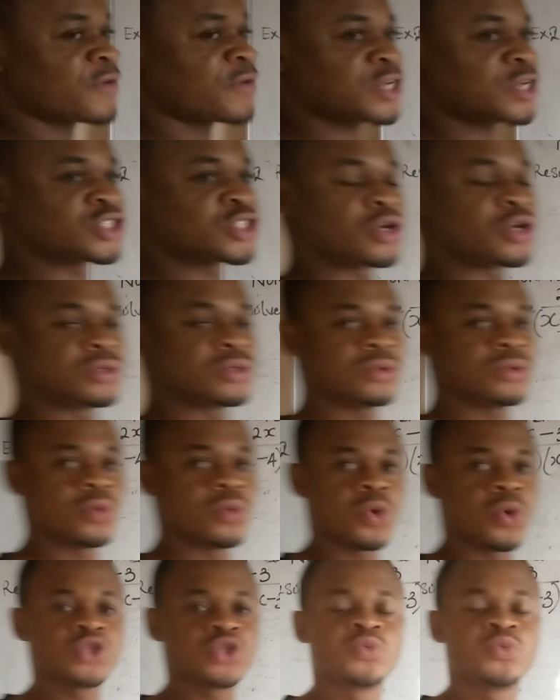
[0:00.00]
fraction,
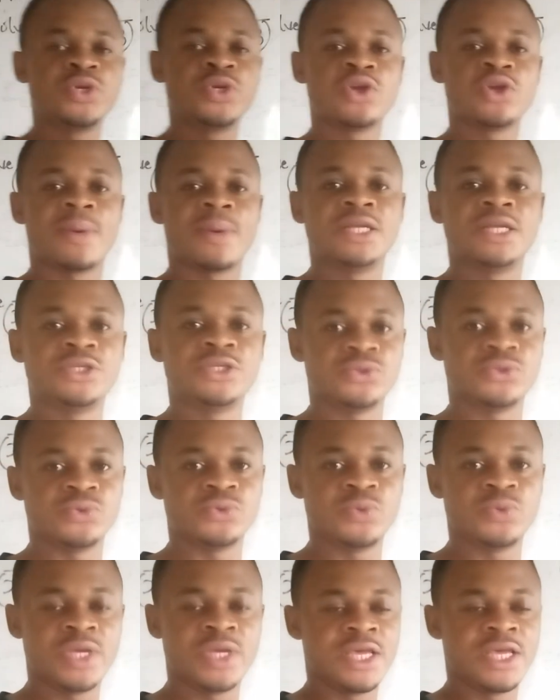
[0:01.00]
what we normally
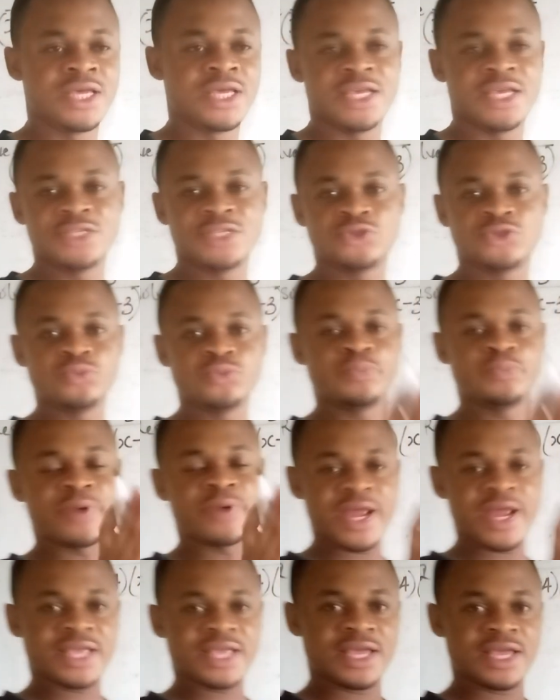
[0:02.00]
do is to
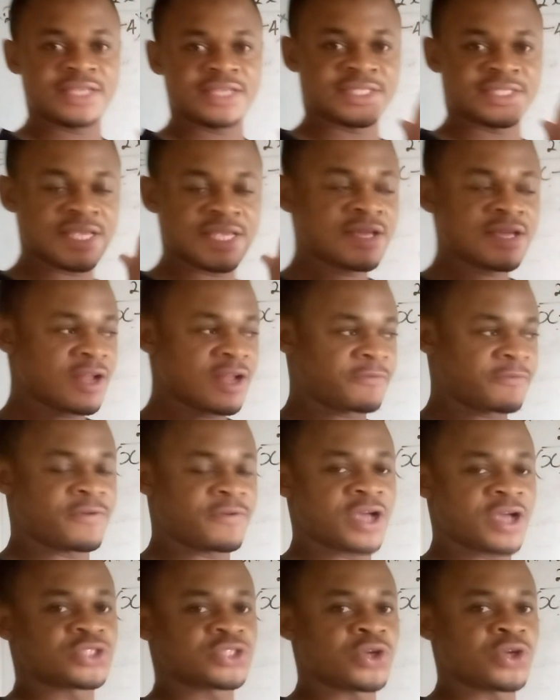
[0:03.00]
break a singular
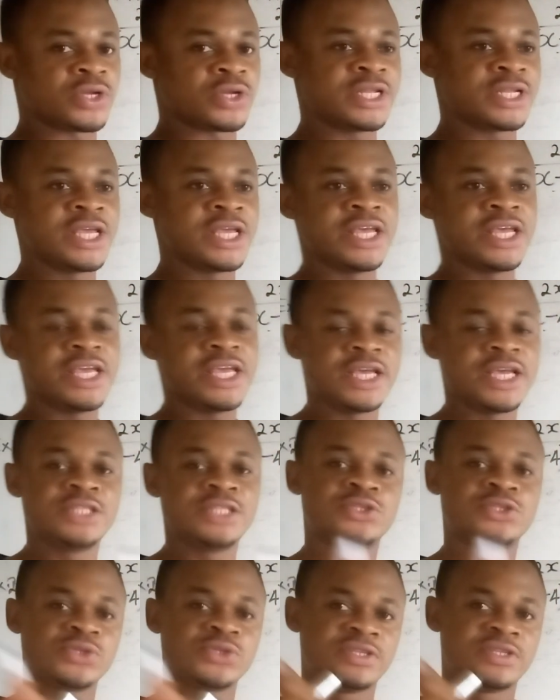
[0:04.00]
fraction
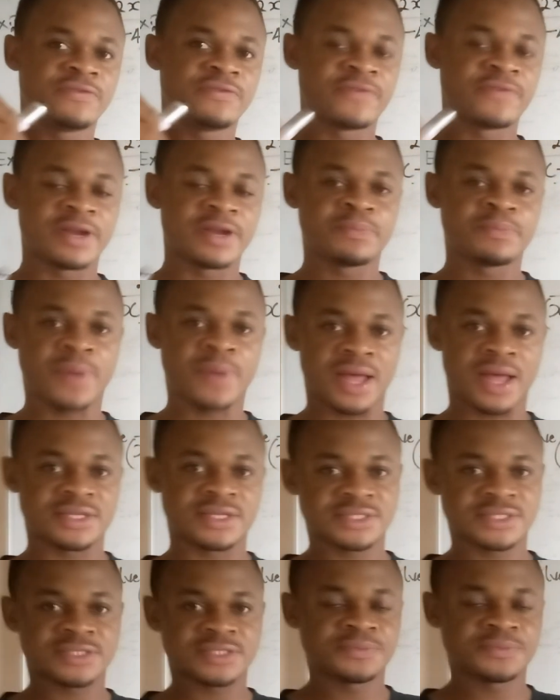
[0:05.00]
into different
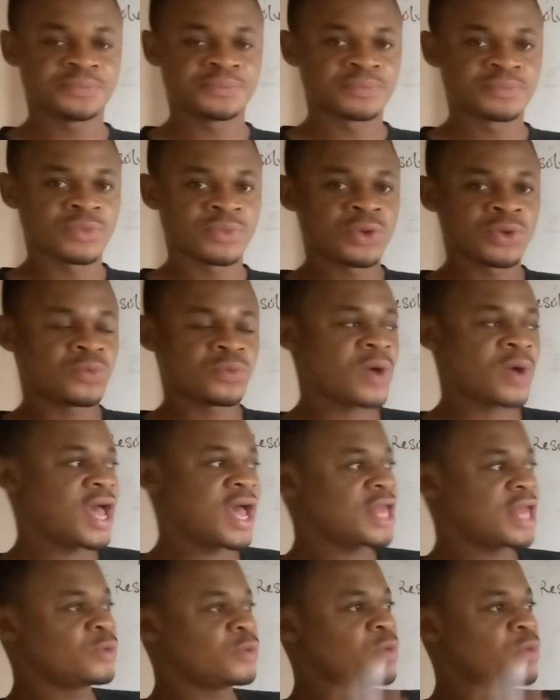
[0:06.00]
parts.
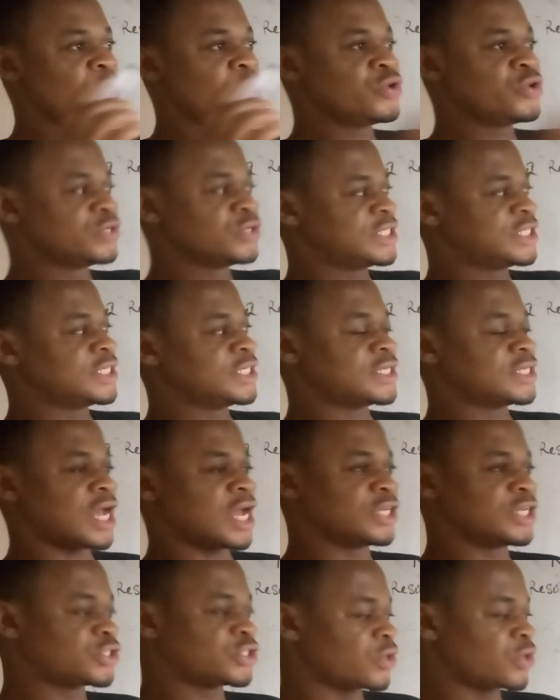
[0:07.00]
While when you did
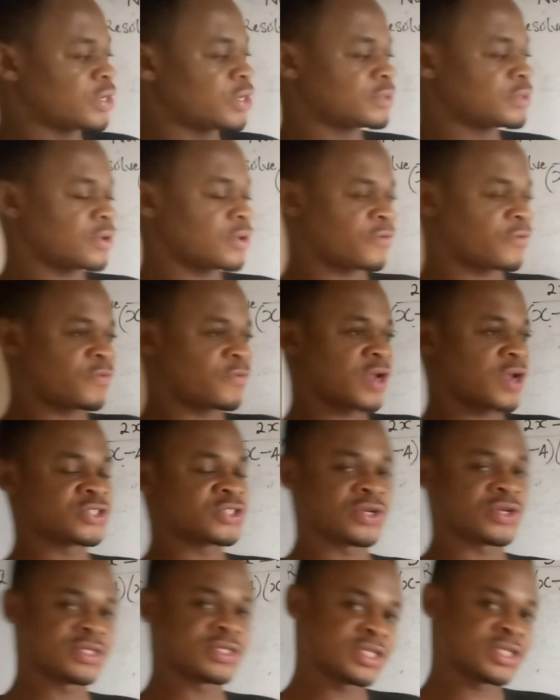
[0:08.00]
addition of
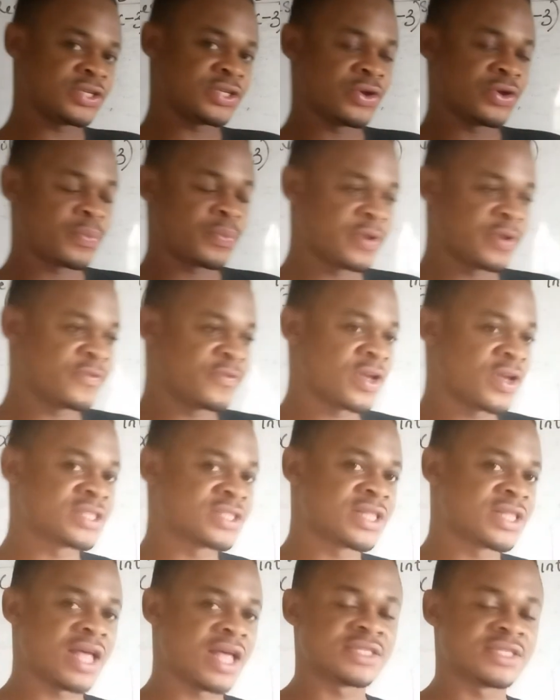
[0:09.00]
fractions in your
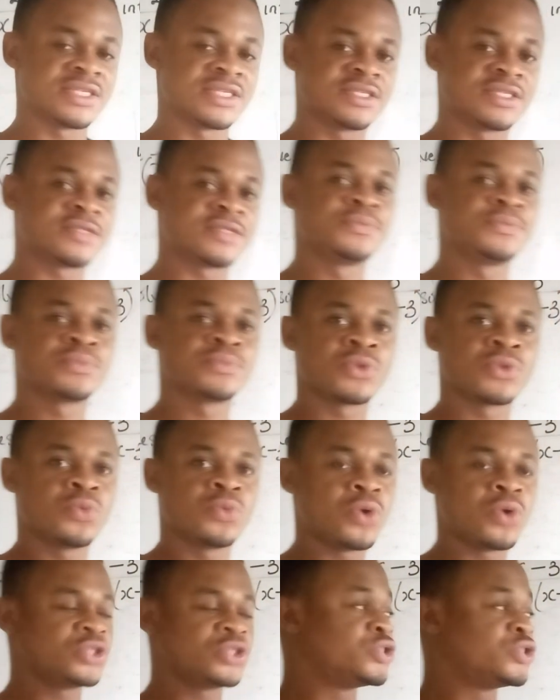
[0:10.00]
previous classes,
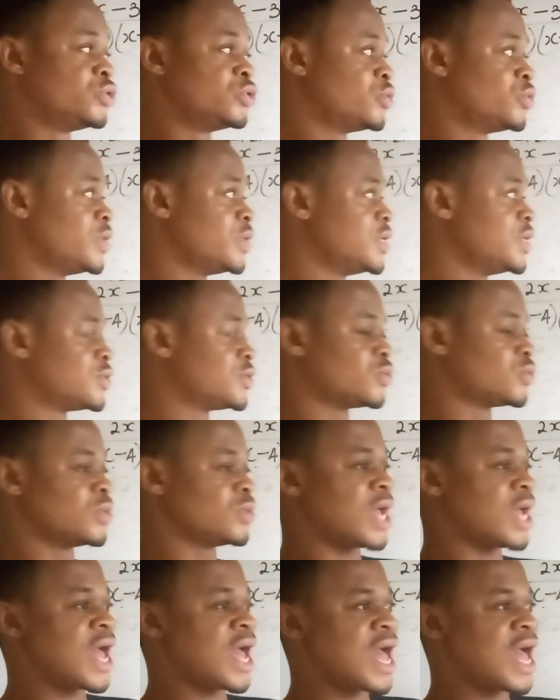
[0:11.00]
what you do is
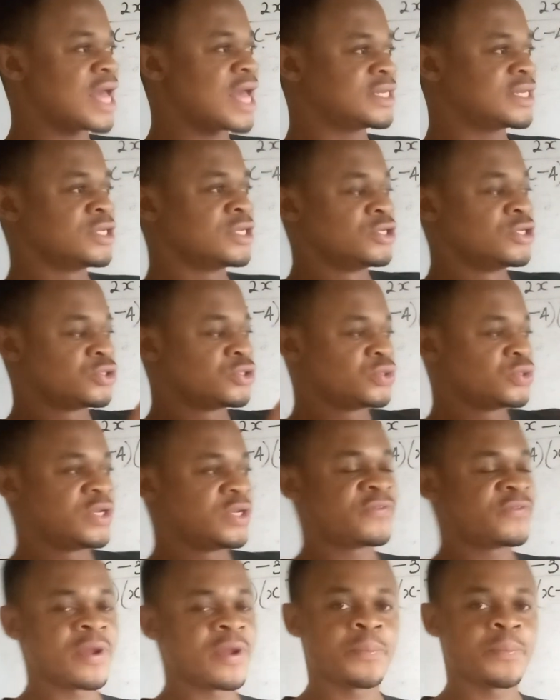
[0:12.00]
to add two
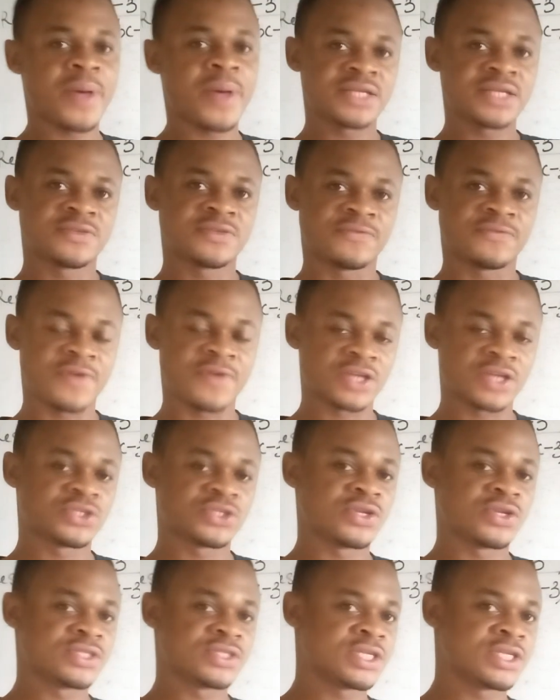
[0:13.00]
different parts of
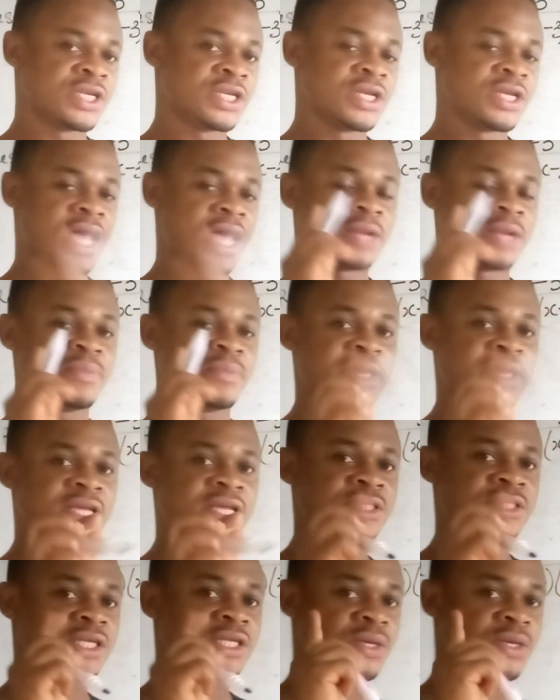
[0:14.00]
fractions and make
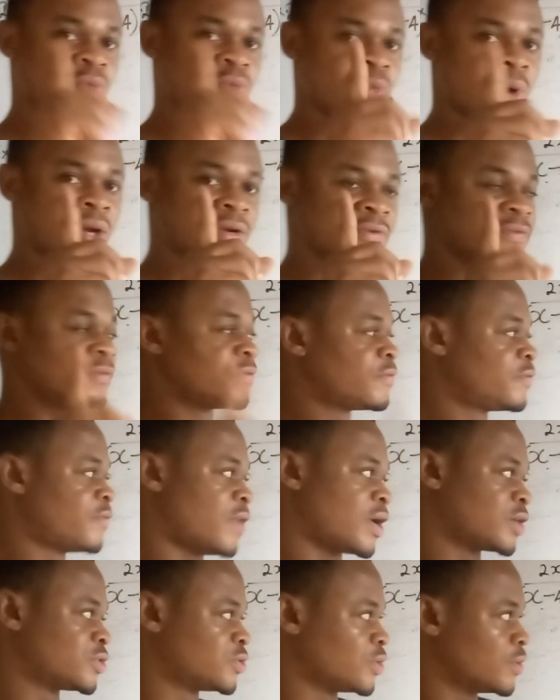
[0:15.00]
it one
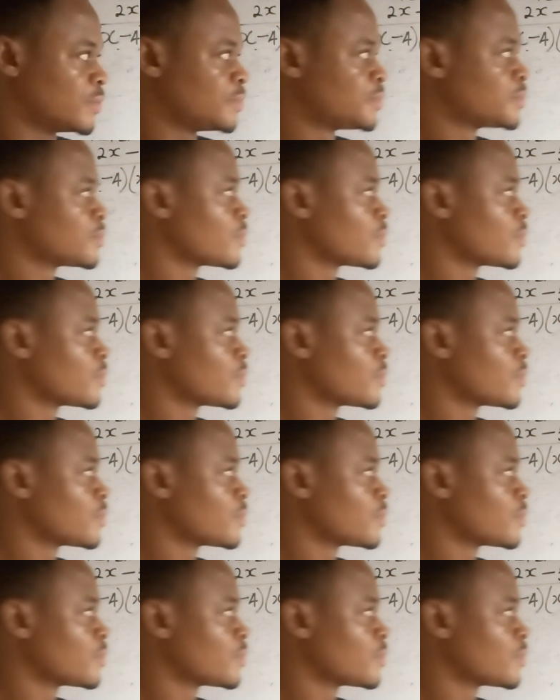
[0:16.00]
fraction.